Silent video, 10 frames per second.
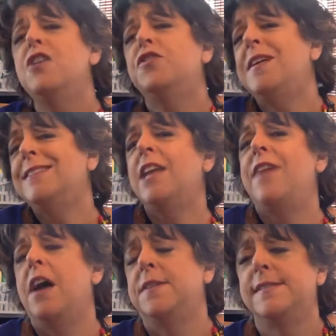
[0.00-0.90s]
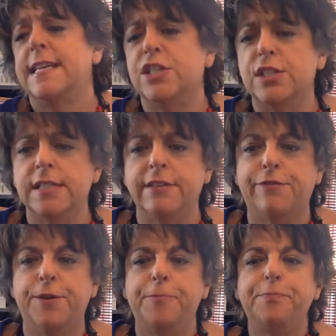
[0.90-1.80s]
So that's kind of how the sessions
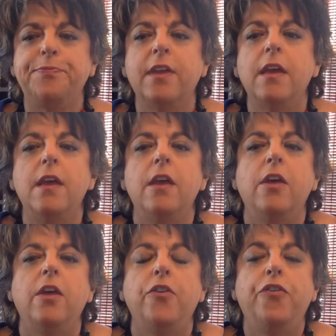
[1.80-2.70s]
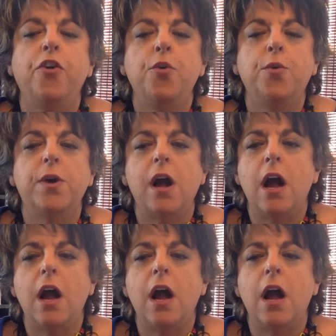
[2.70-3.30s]
differ. So